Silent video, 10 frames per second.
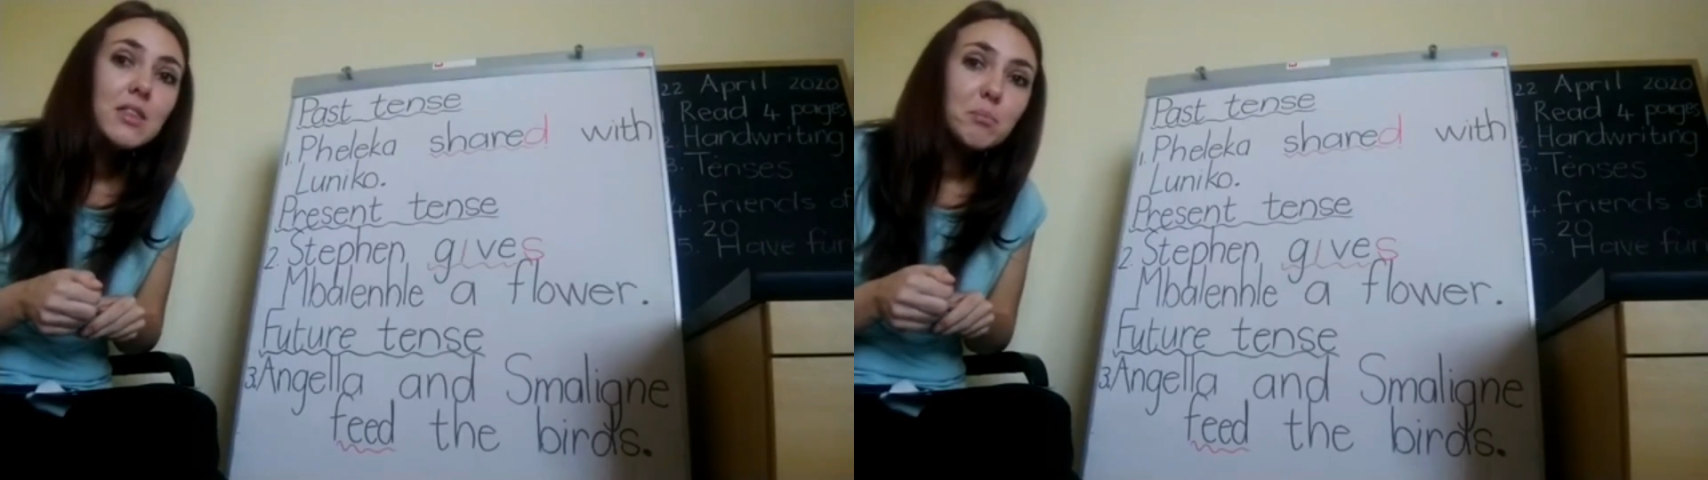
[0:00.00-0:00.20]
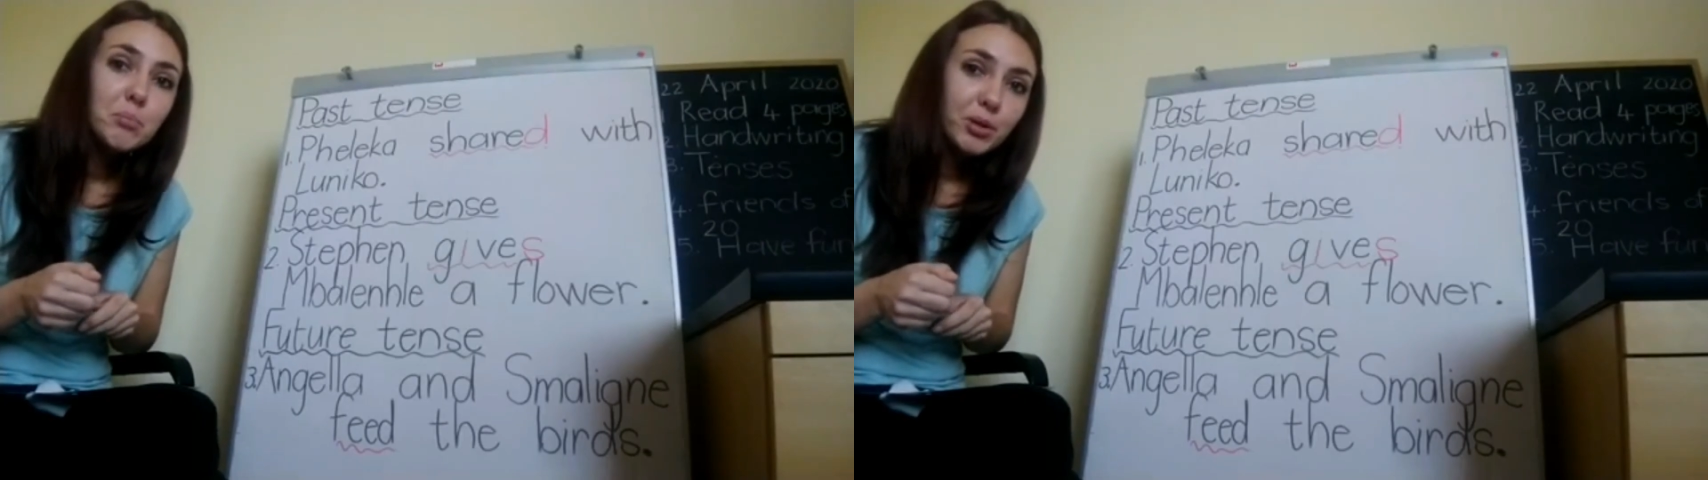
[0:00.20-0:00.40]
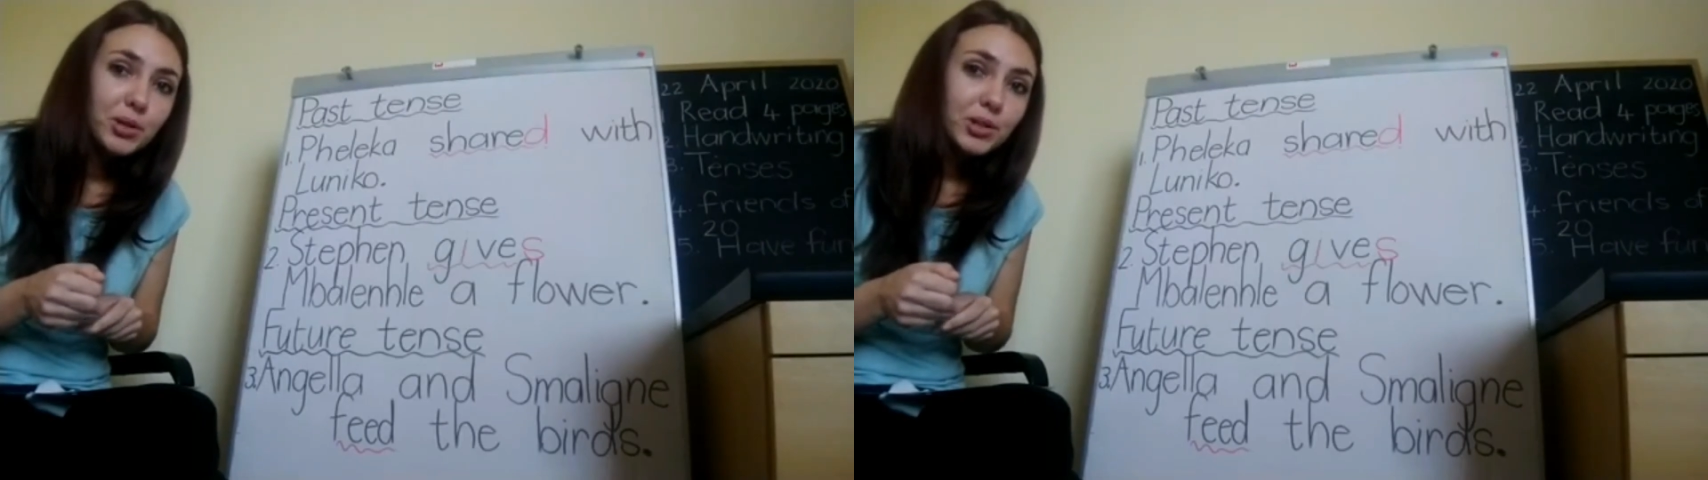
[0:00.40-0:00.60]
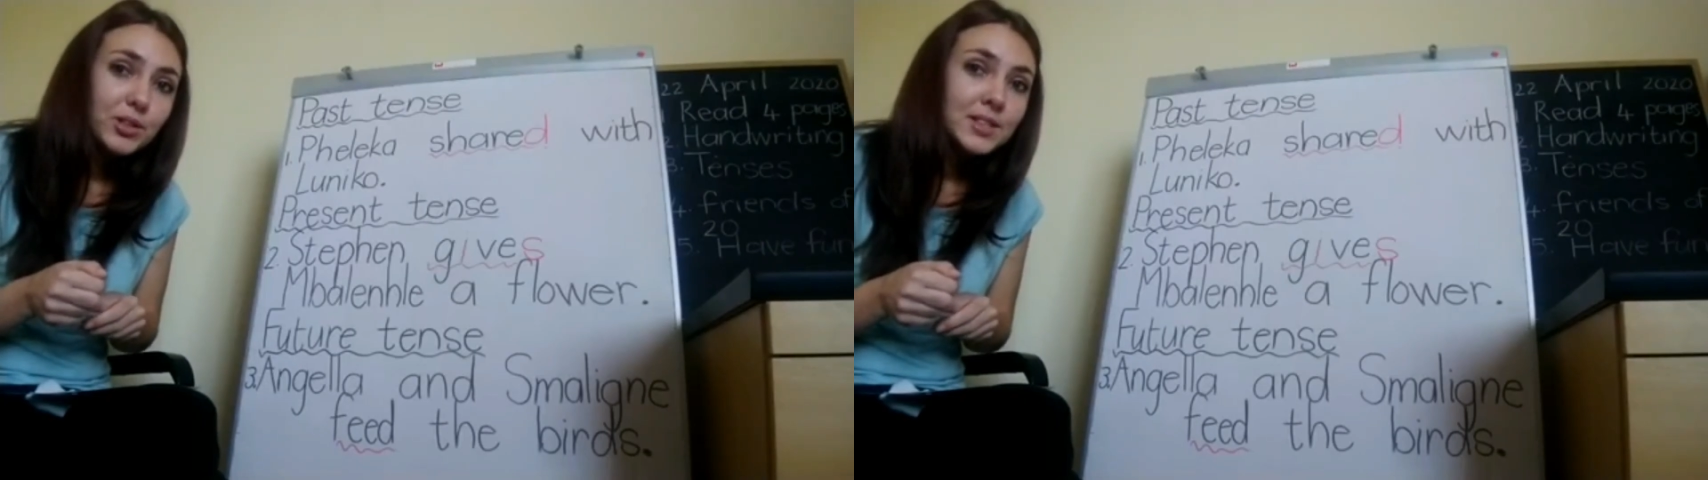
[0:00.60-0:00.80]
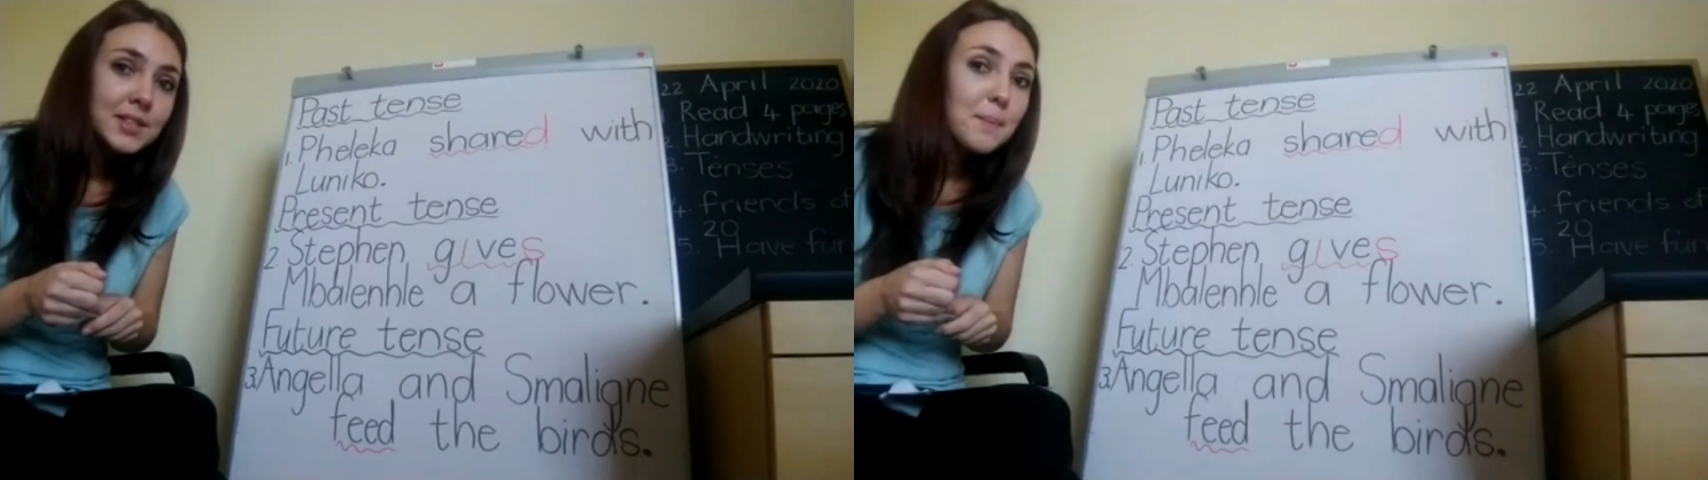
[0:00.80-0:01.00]
the
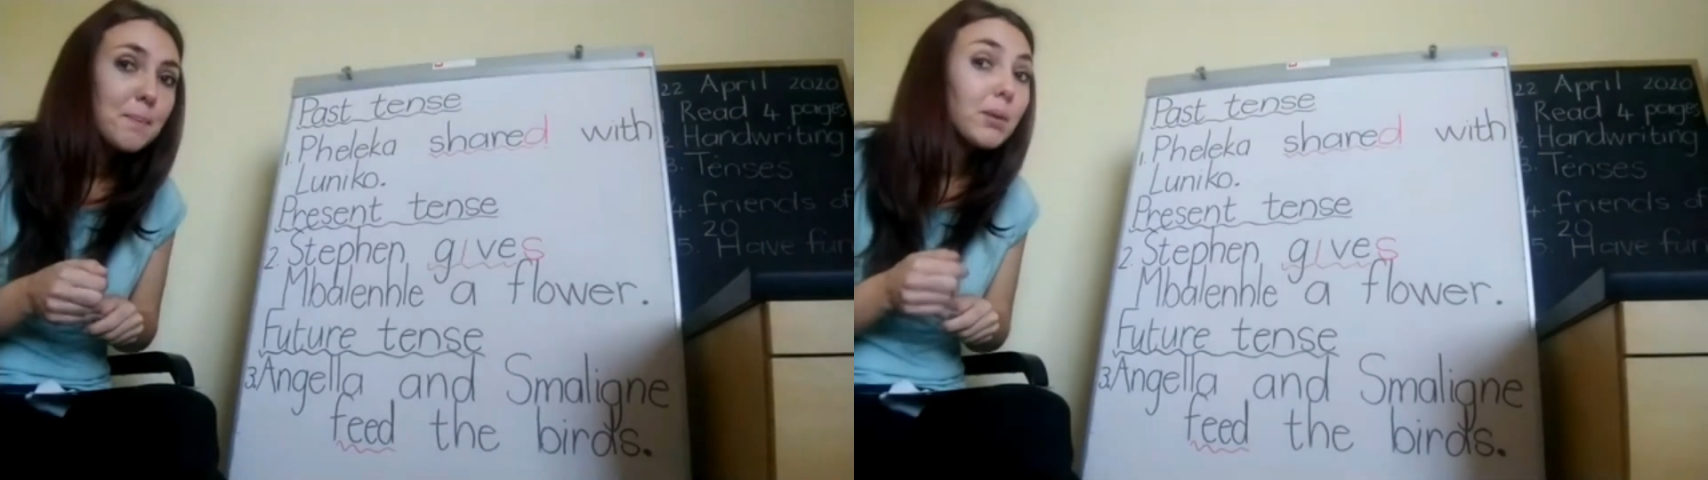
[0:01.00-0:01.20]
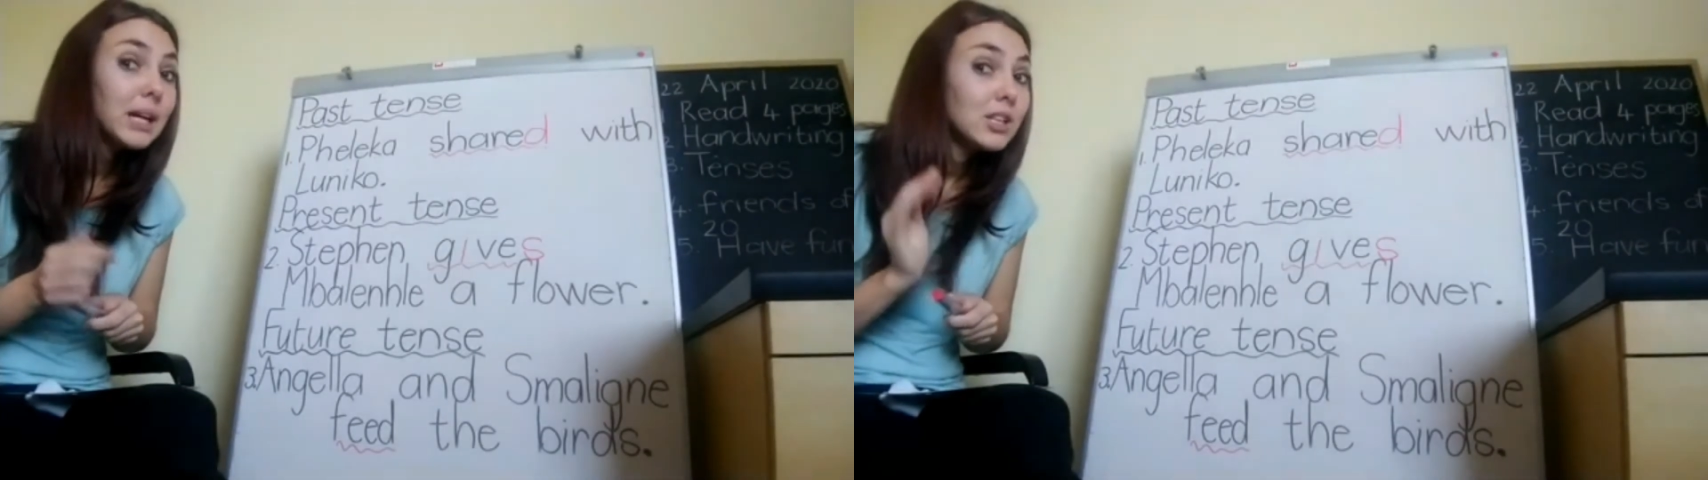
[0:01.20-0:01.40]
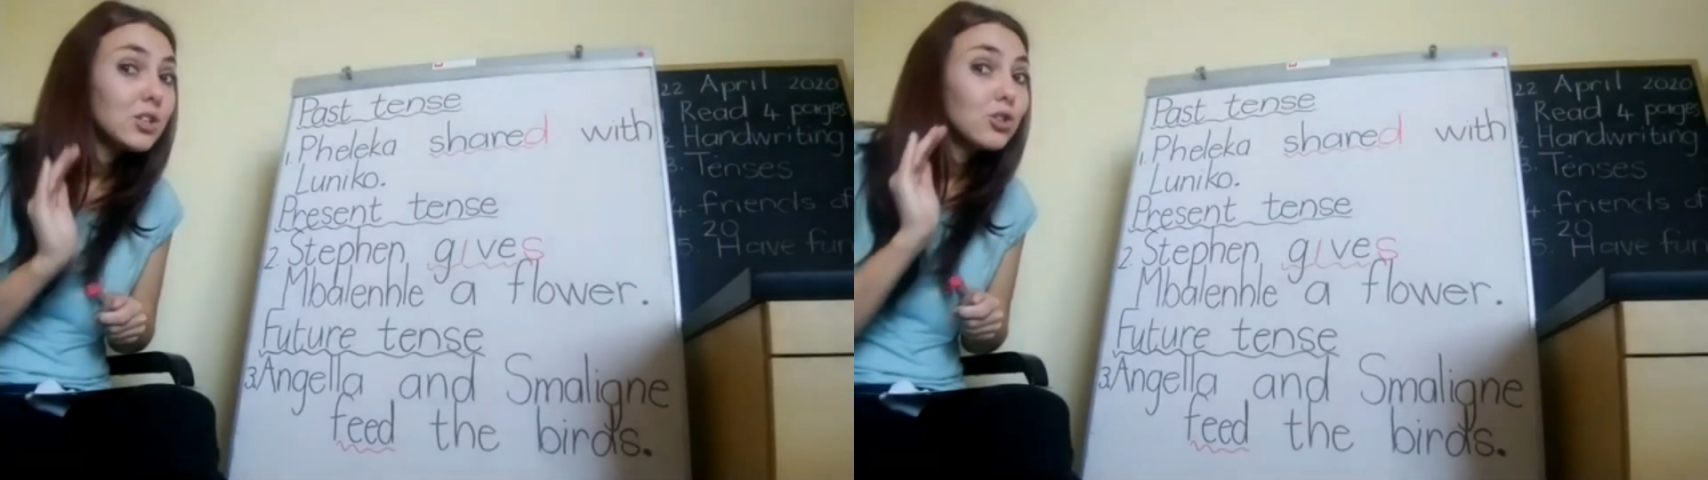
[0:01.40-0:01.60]
birds. But